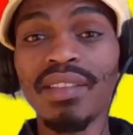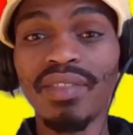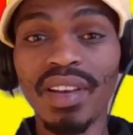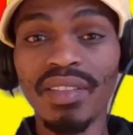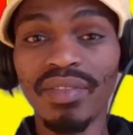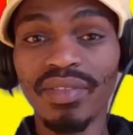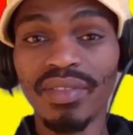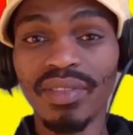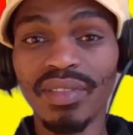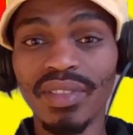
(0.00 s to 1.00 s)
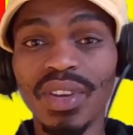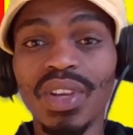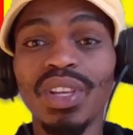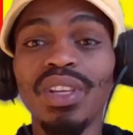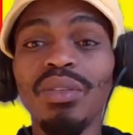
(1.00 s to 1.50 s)
EFF,
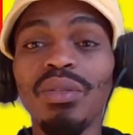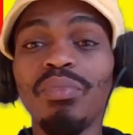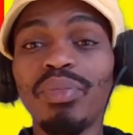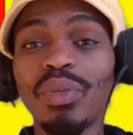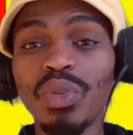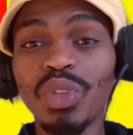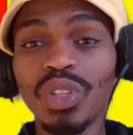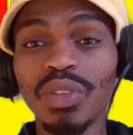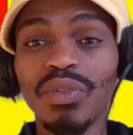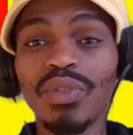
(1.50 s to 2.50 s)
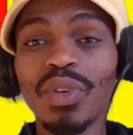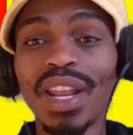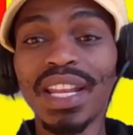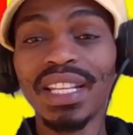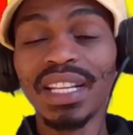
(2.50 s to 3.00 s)
he pushed for
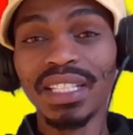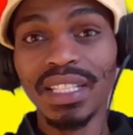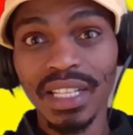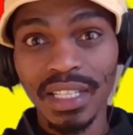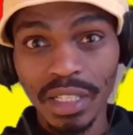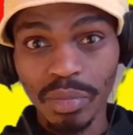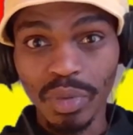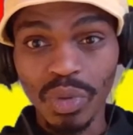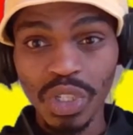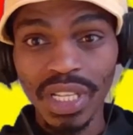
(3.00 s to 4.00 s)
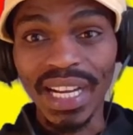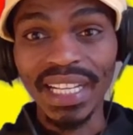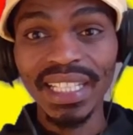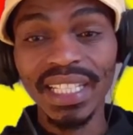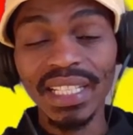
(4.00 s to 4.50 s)
land
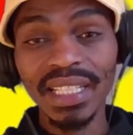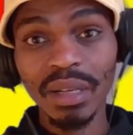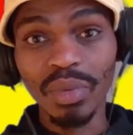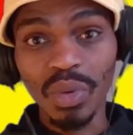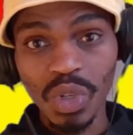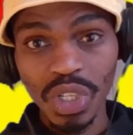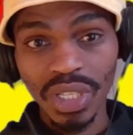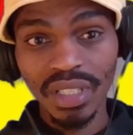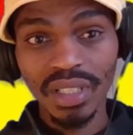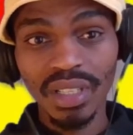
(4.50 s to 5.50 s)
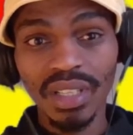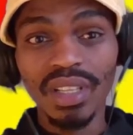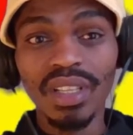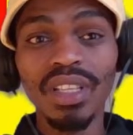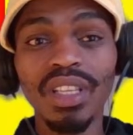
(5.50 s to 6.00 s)
redistribution,
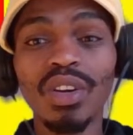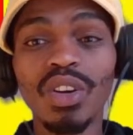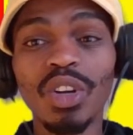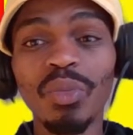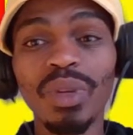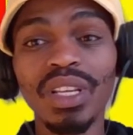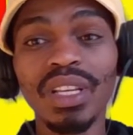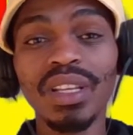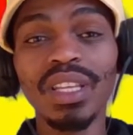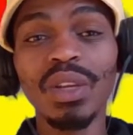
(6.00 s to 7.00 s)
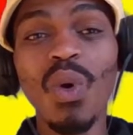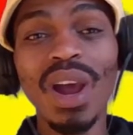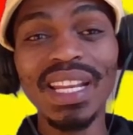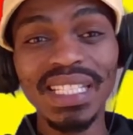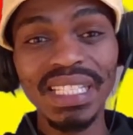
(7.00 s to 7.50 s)
economic
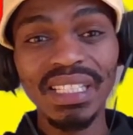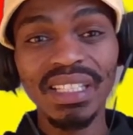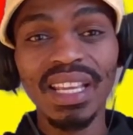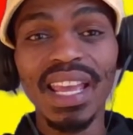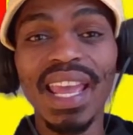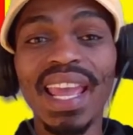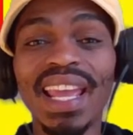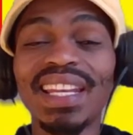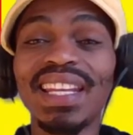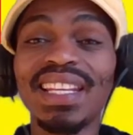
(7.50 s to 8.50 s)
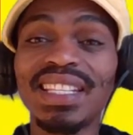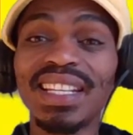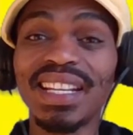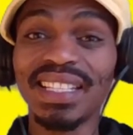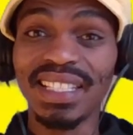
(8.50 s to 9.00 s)
equality, and
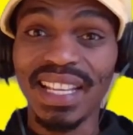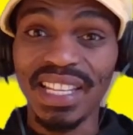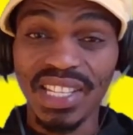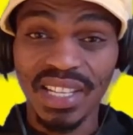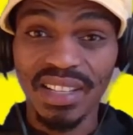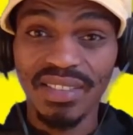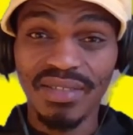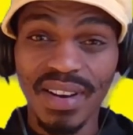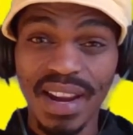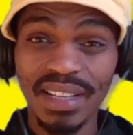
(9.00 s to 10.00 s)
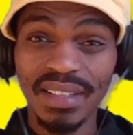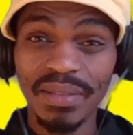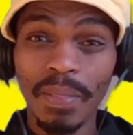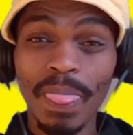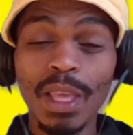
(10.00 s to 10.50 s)
nationalization. Right.
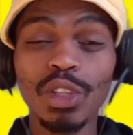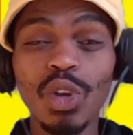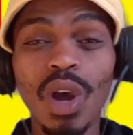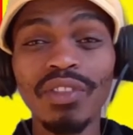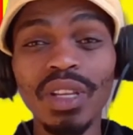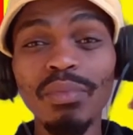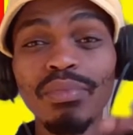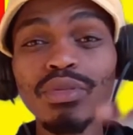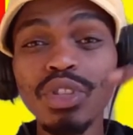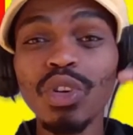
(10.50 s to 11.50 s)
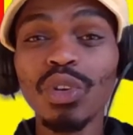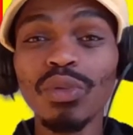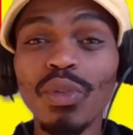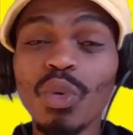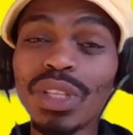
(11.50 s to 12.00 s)
So after he pushed for
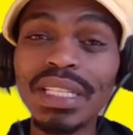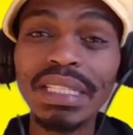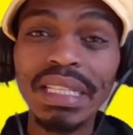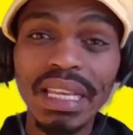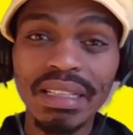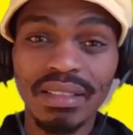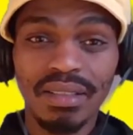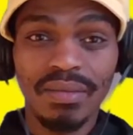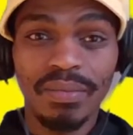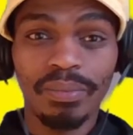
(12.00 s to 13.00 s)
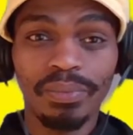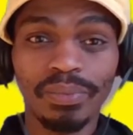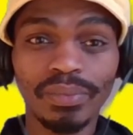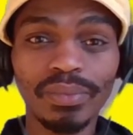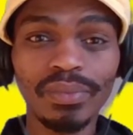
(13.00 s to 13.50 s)
all these things,
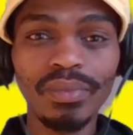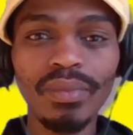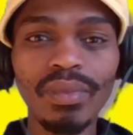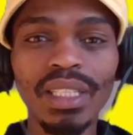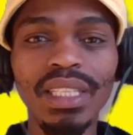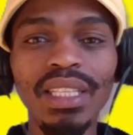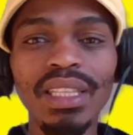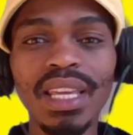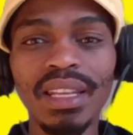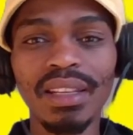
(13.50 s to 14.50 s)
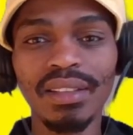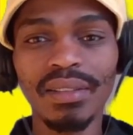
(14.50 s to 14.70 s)
he then